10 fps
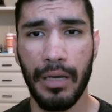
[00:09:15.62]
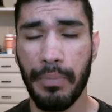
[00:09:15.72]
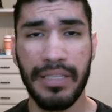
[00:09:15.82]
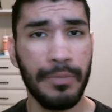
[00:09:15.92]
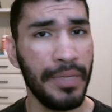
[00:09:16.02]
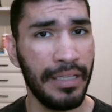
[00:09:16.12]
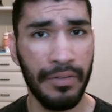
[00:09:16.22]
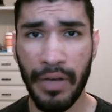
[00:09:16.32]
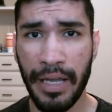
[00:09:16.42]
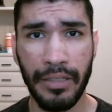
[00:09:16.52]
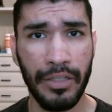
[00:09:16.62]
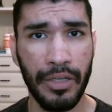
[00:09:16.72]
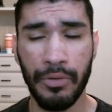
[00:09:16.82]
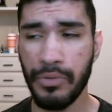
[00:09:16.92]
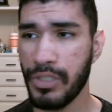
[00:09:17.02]
piss me an invite,
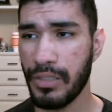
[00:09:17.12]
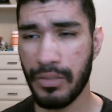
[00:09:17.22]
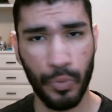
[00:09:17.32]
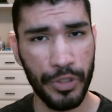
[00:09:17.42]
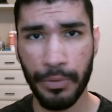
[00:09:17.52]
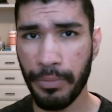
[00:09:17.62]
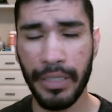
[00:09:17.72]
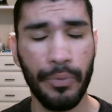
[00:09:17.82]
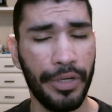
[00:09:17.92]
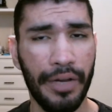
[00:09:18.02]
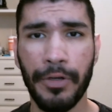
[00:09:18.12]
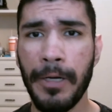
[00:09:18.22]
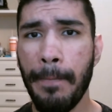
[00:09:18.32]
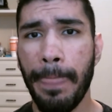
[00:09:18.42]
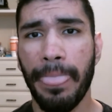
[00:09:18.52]
just whisper me, whatever.